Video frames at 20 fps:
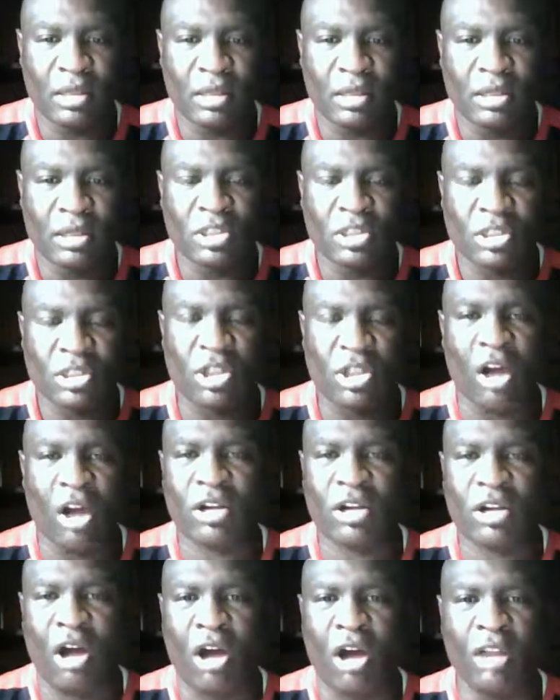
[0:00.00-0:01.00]
start
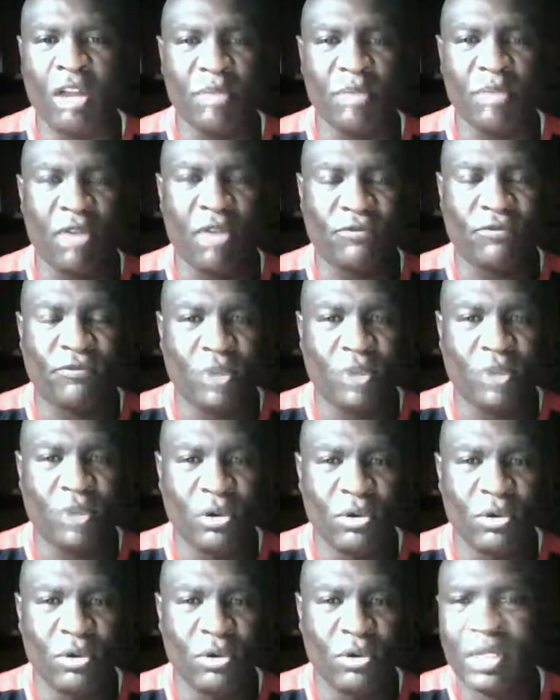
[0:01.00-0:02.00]
calling me a
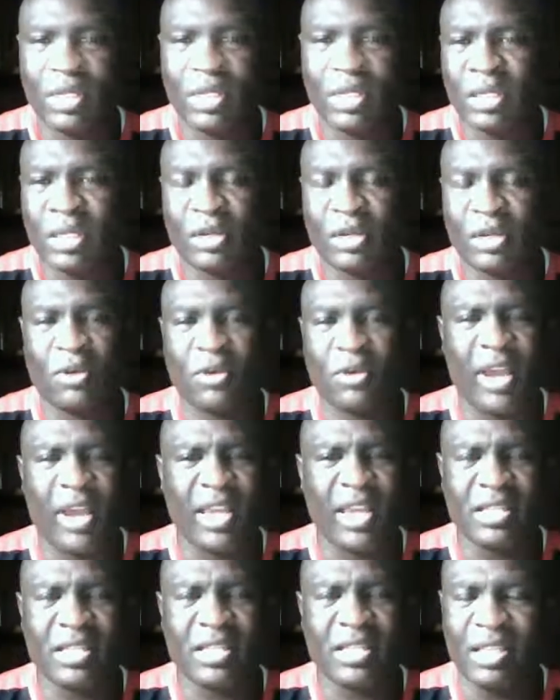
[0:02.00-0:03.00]
fool,
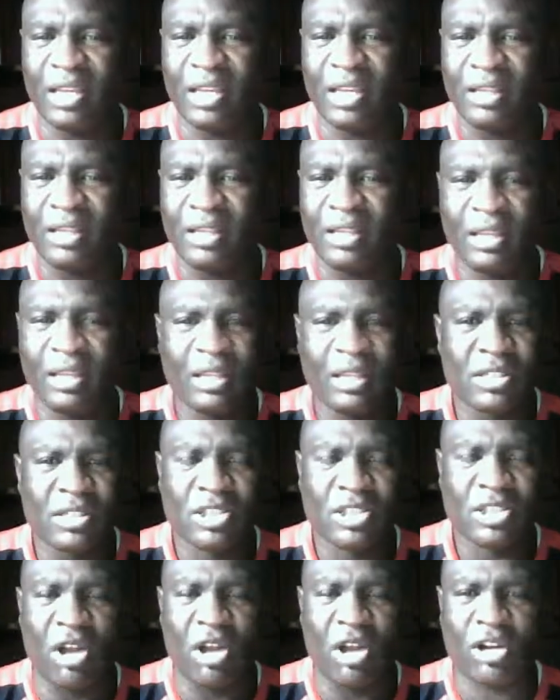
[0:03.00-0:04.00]
crazy, and
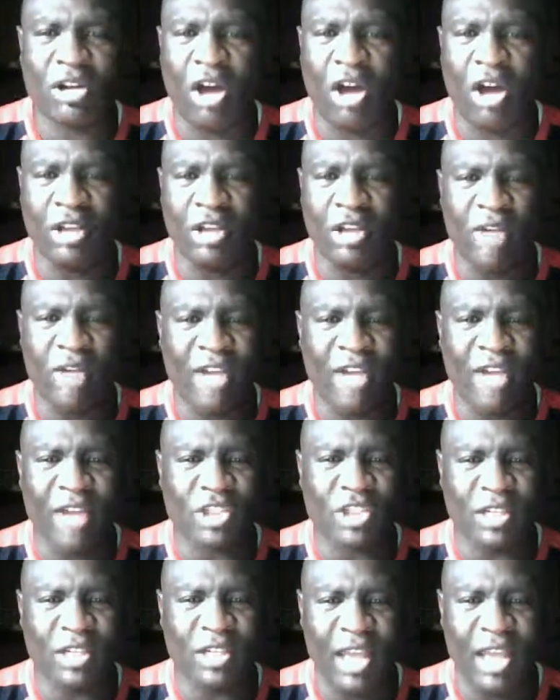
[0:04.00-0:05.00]
start calling you out
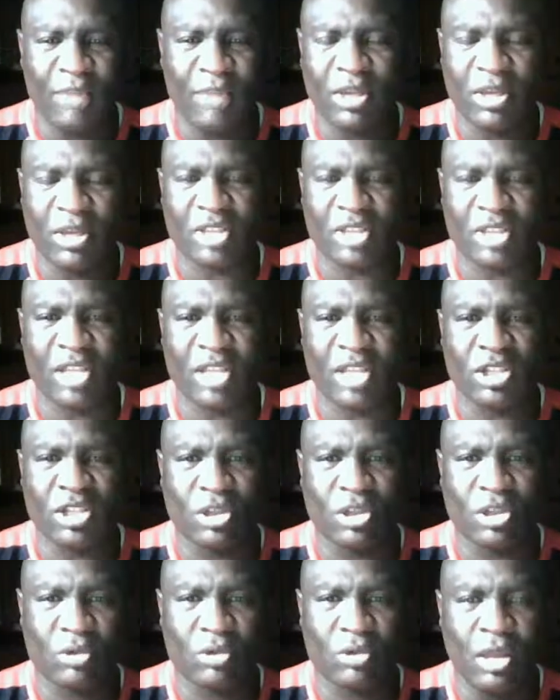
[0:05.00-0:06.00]
your name because they
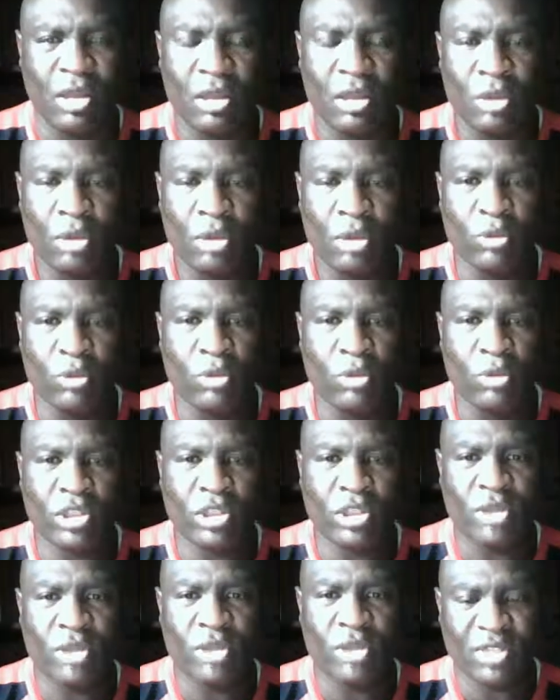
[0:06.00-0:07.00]
disagree with what
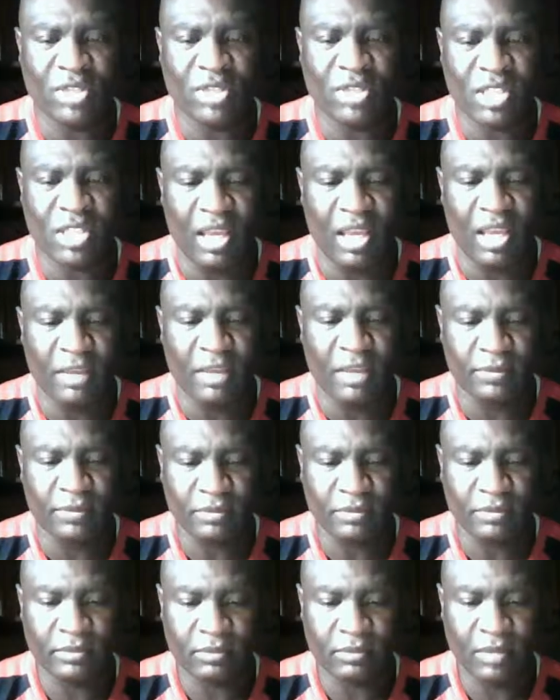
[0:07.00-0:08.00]
you have to say.
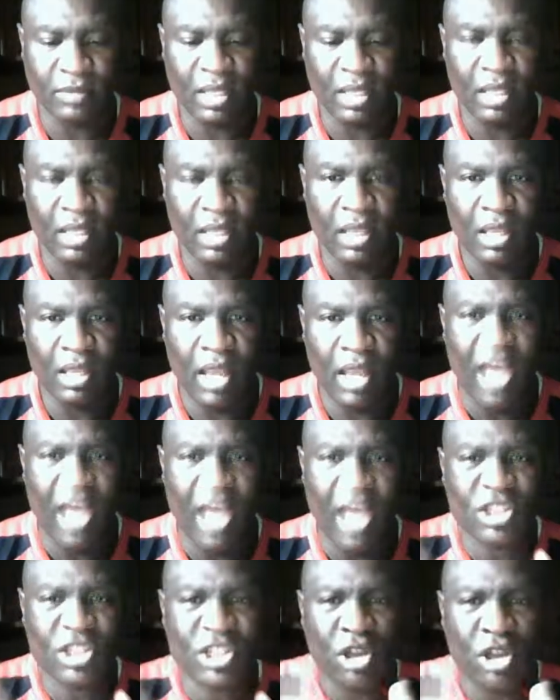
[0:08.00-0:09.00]
I
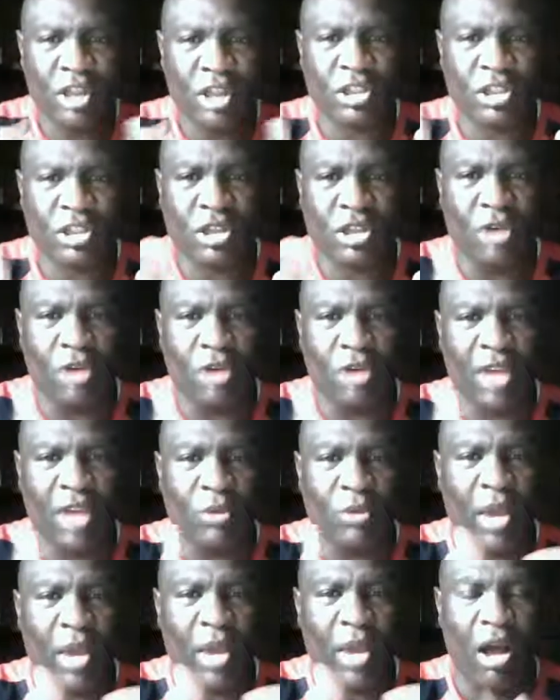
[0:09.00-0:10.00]
started to go that
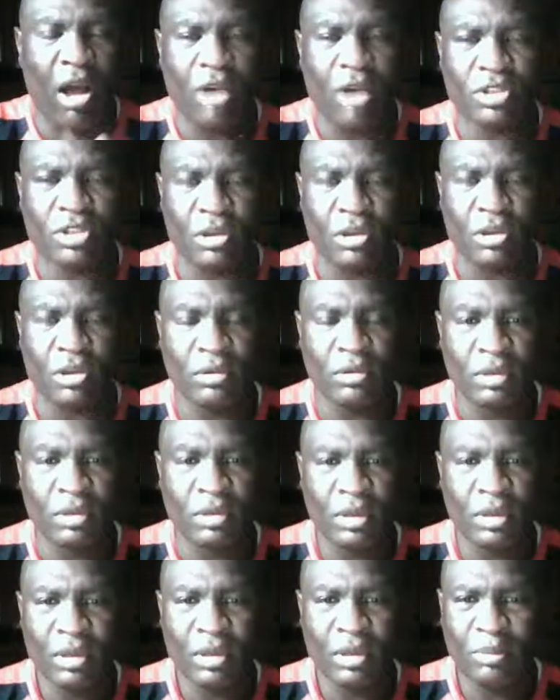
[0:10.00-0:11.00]
way also,
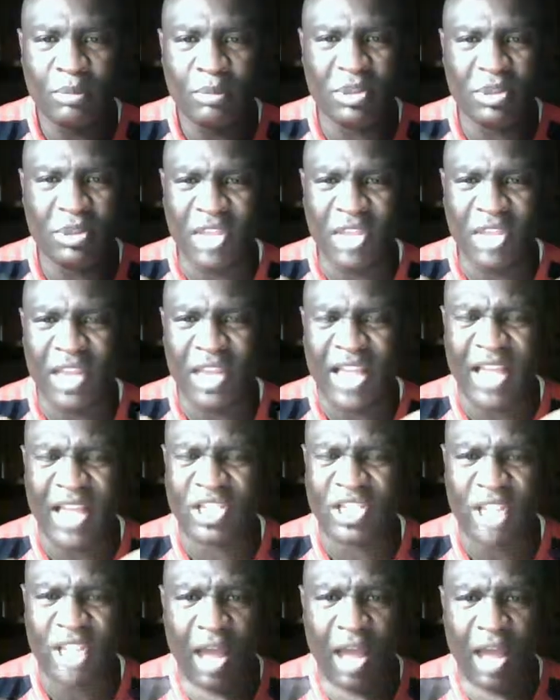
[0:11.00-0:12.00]
but then I
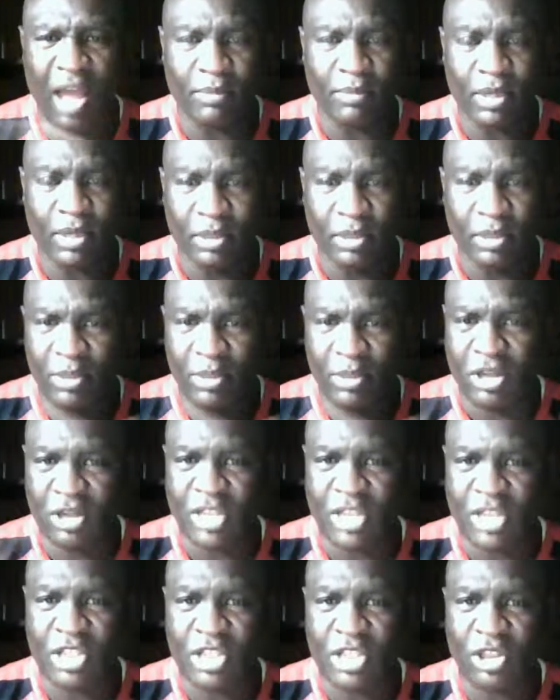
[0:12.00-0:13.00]
stopped because
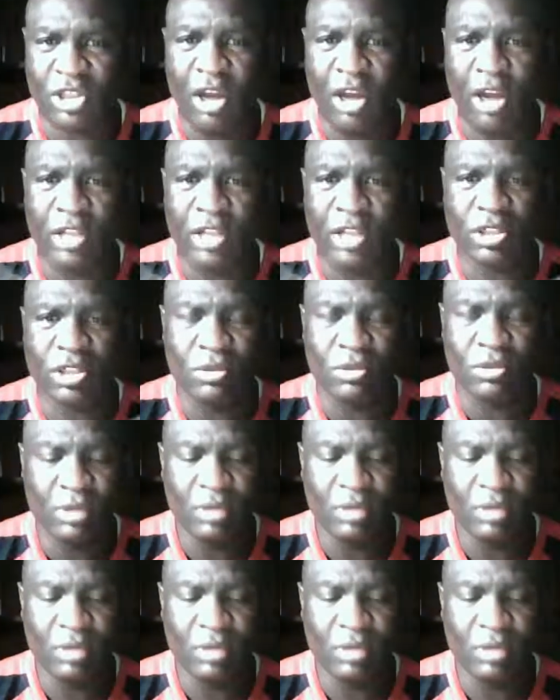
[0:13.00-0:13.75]
I started to